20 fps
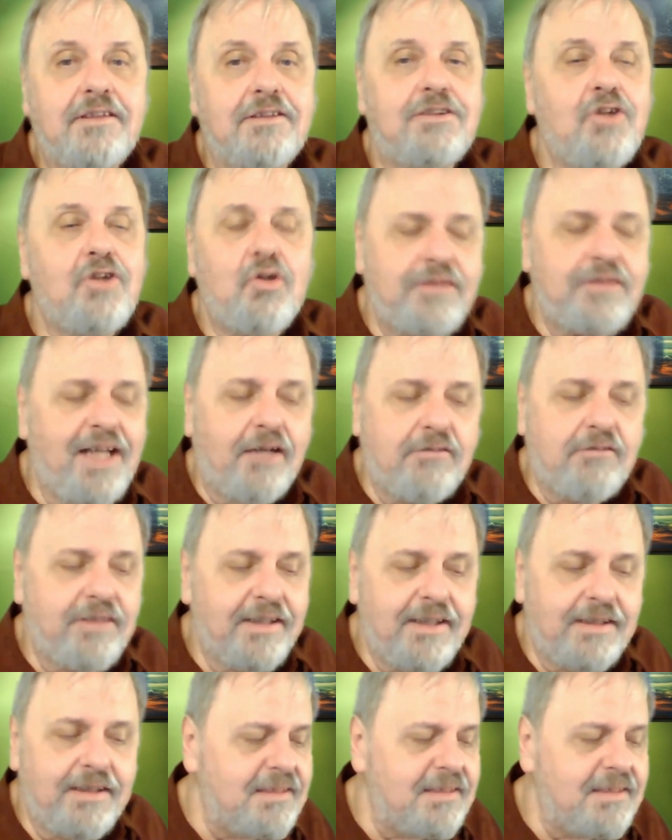There's no
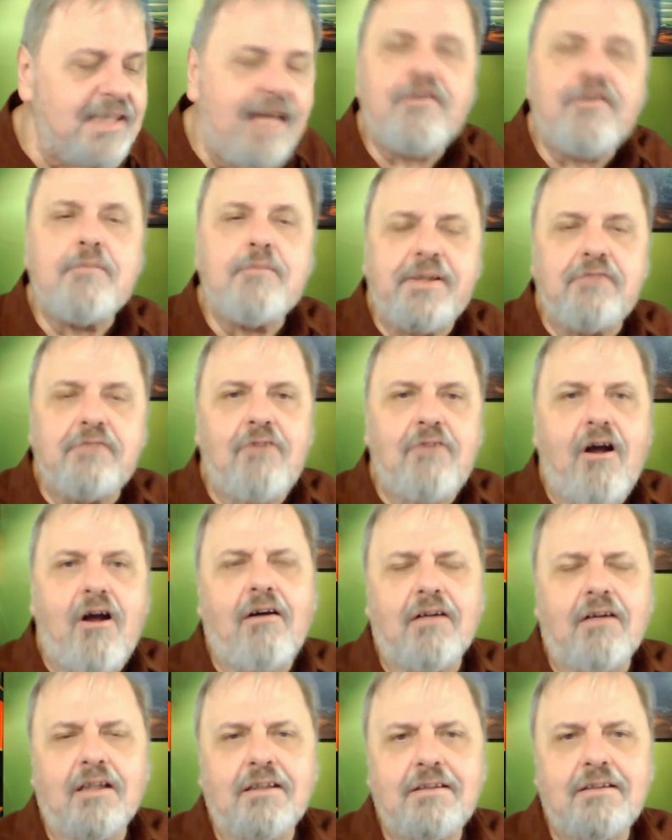doubt it's never been
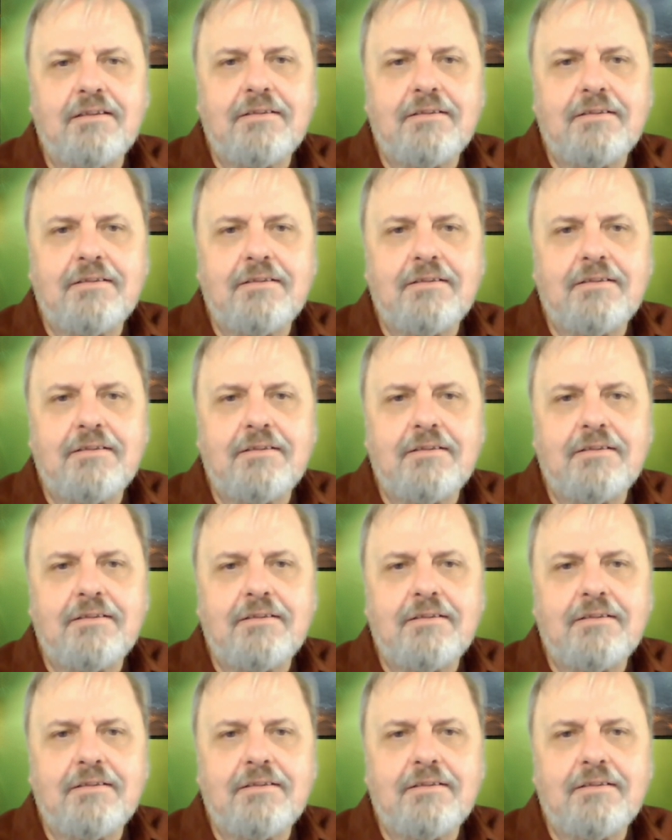wrong.